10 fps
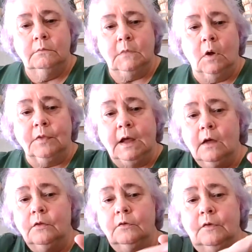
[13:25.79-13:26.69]
on the
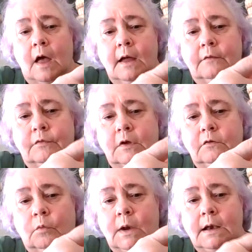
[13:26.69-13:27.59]
other side of
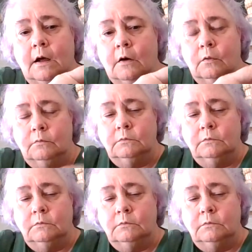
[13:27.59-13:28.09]
this window.